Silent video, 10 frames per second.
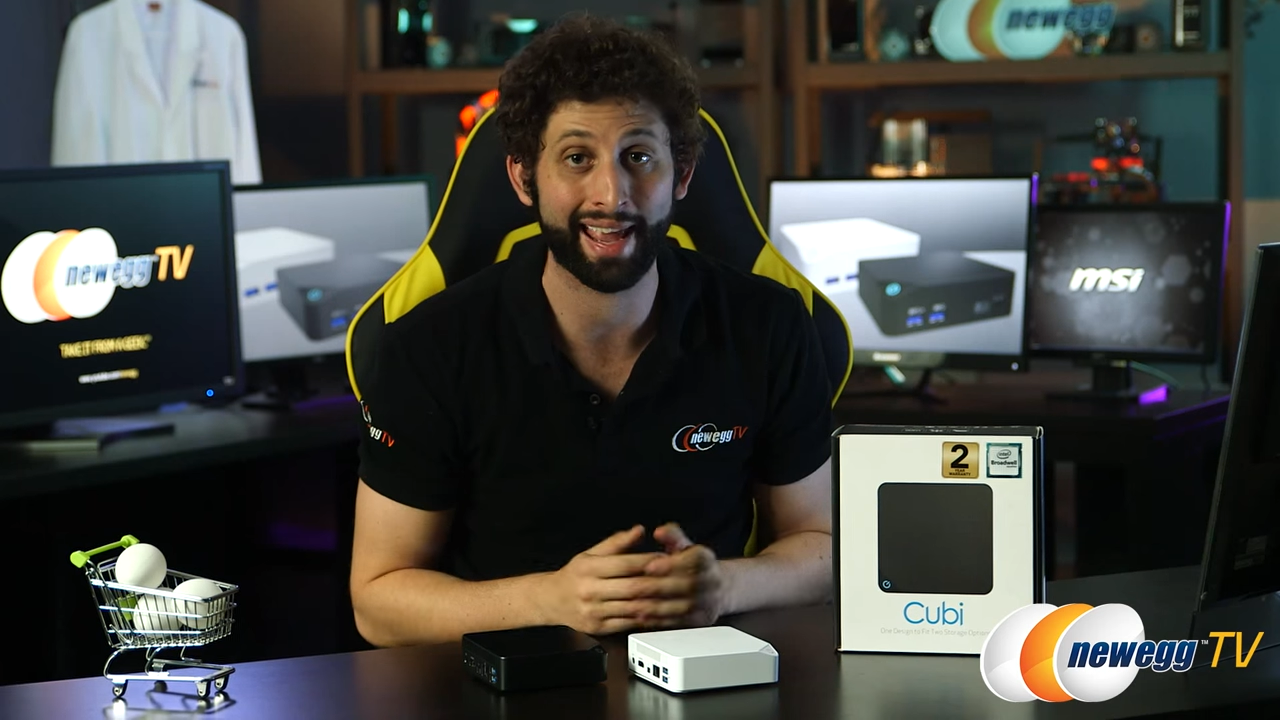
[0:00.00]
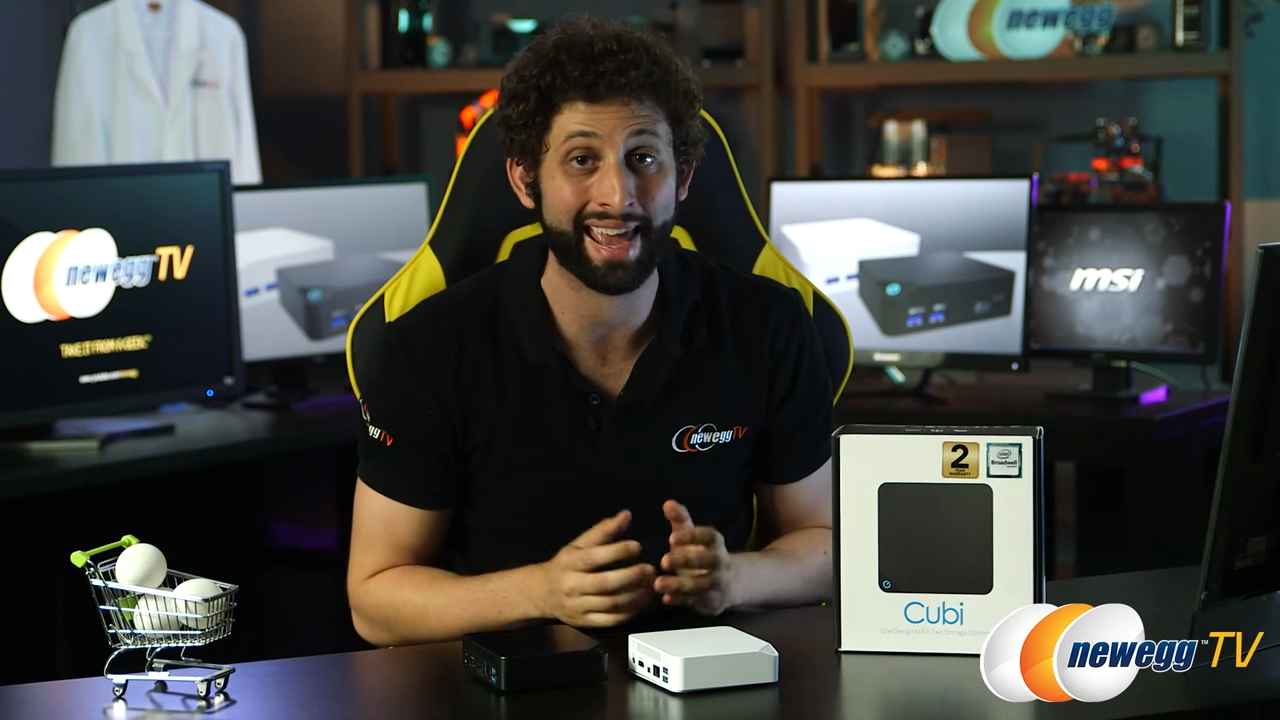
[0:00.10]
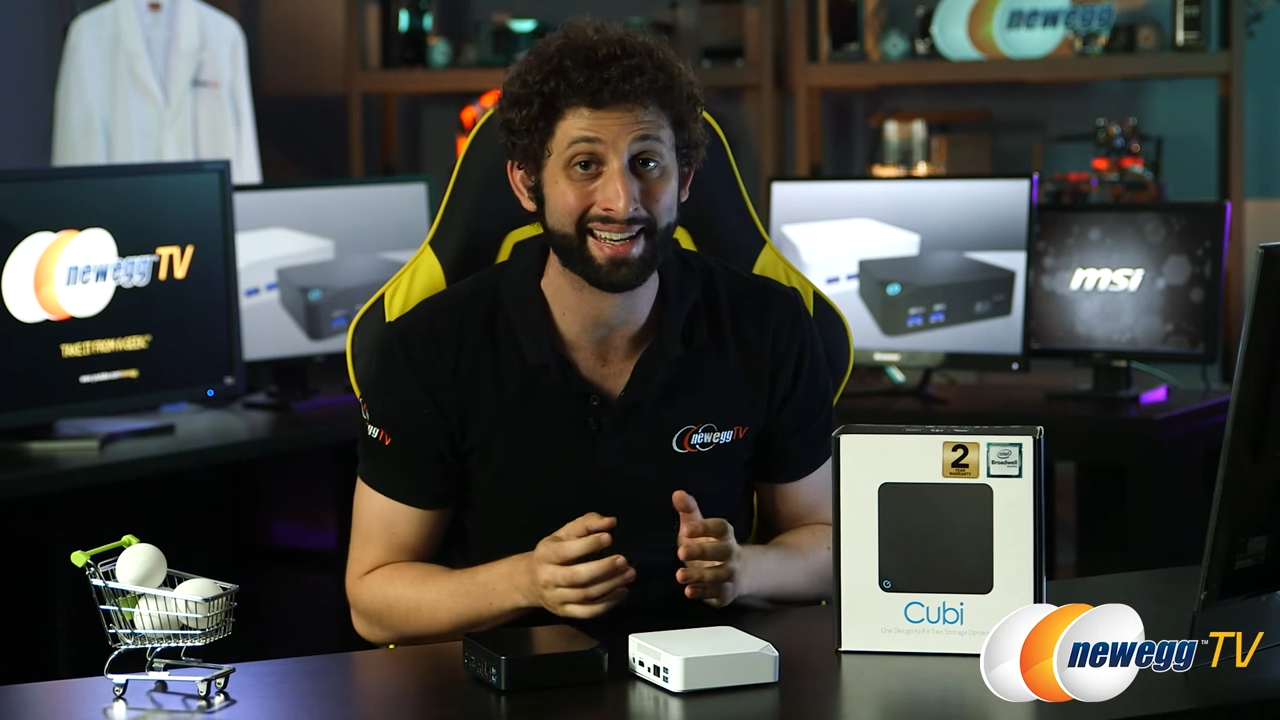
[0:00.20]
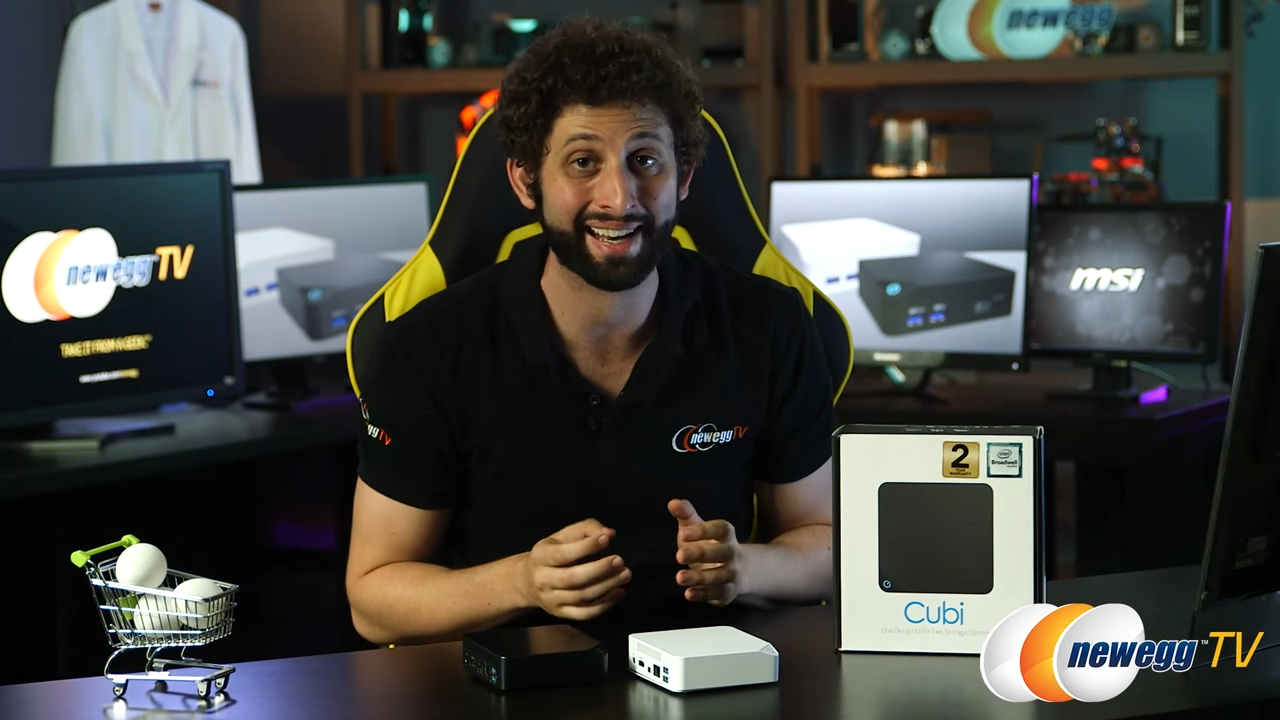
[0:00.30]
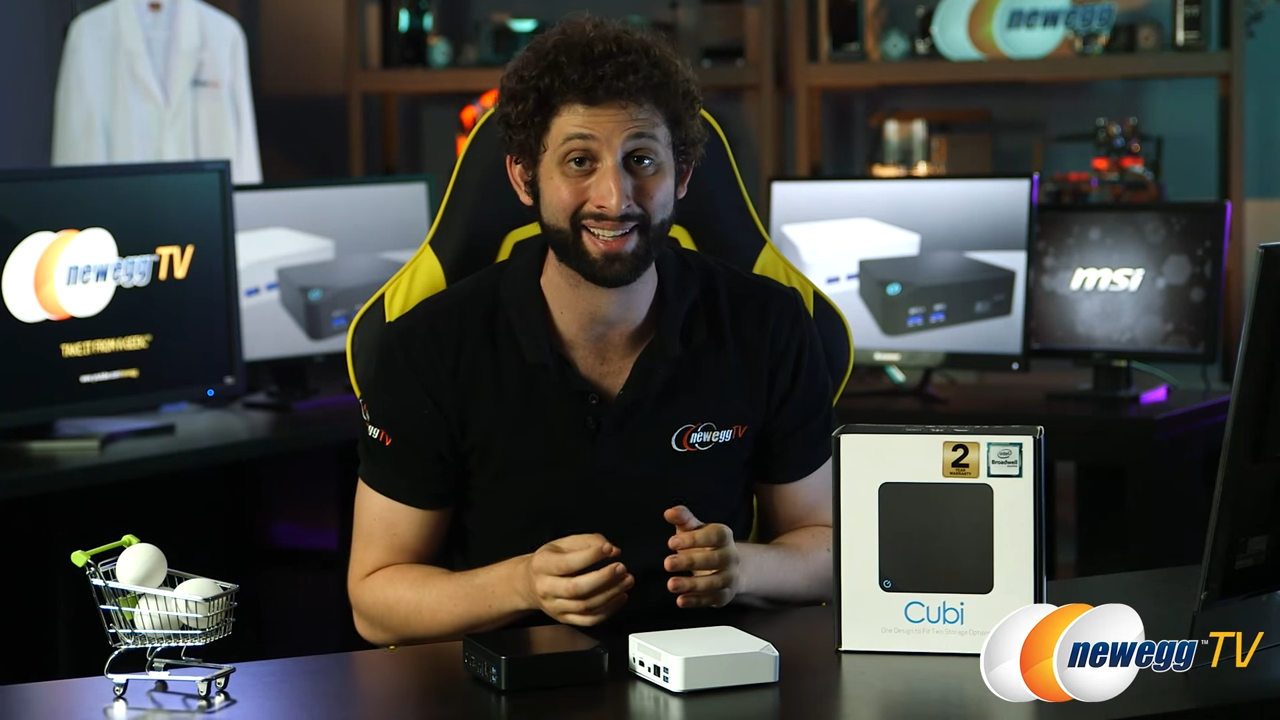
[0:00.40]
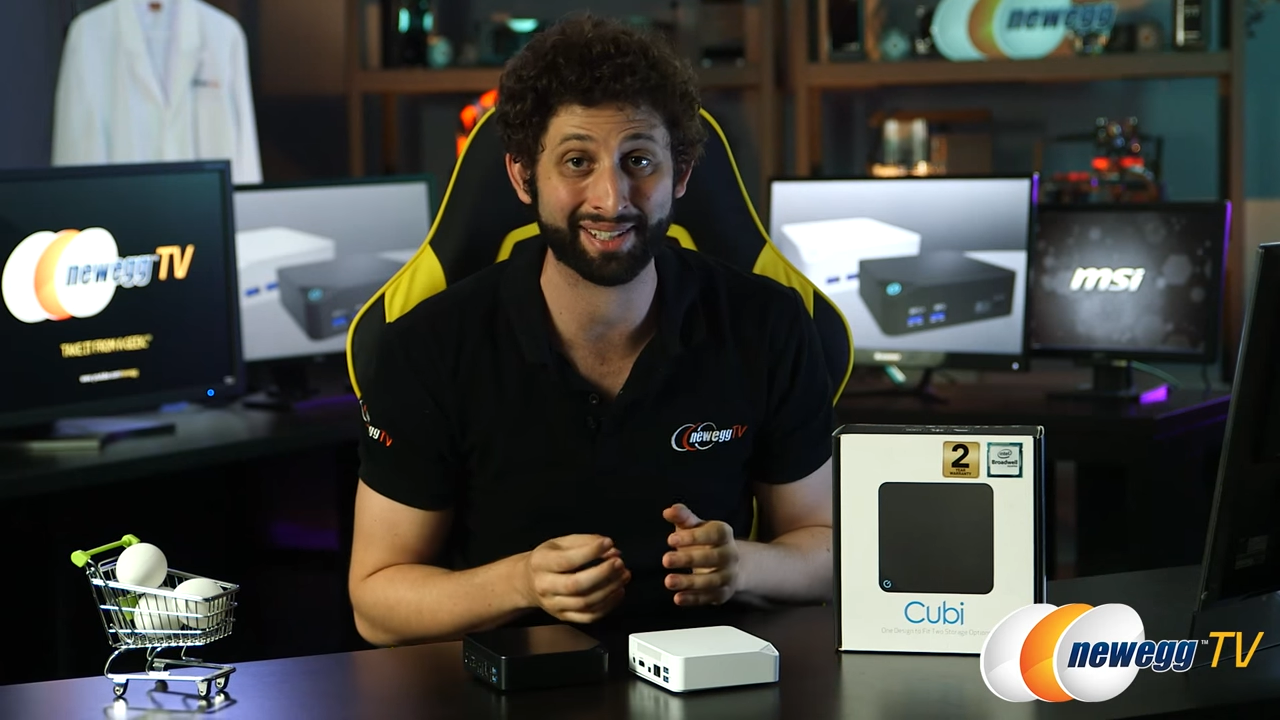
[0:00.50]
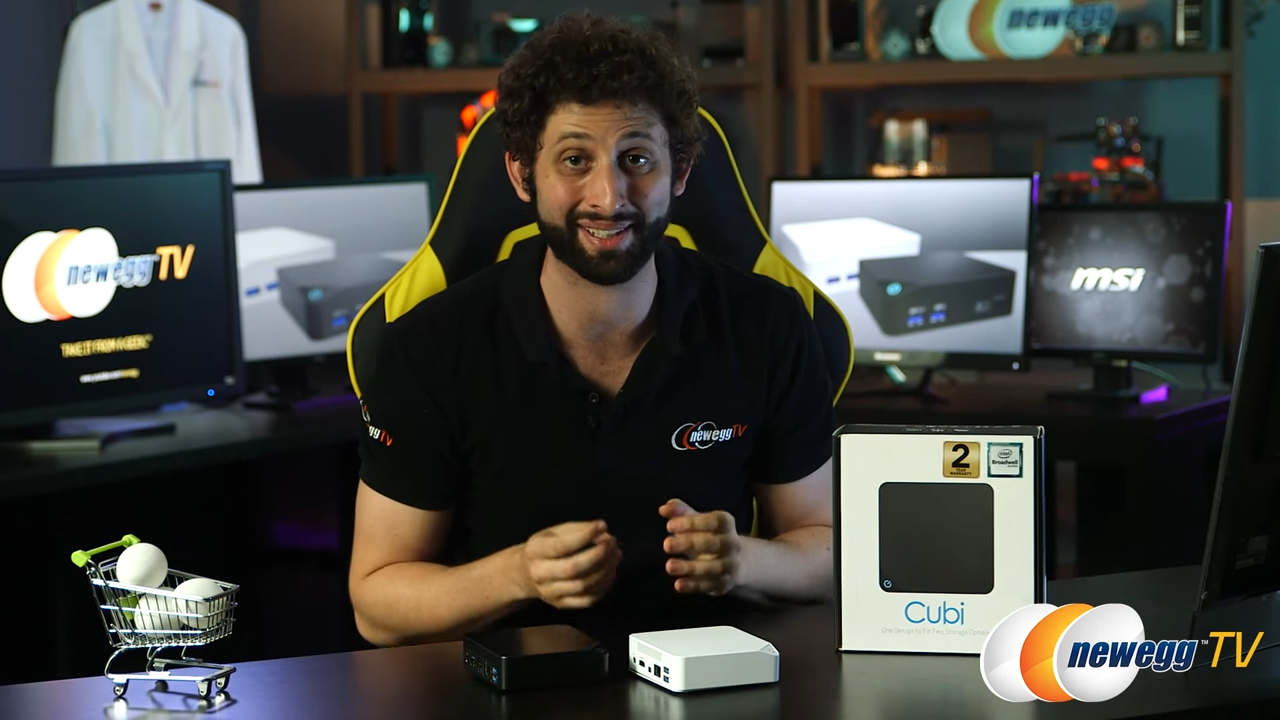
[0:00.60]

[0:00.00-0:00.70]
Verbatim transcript: And it has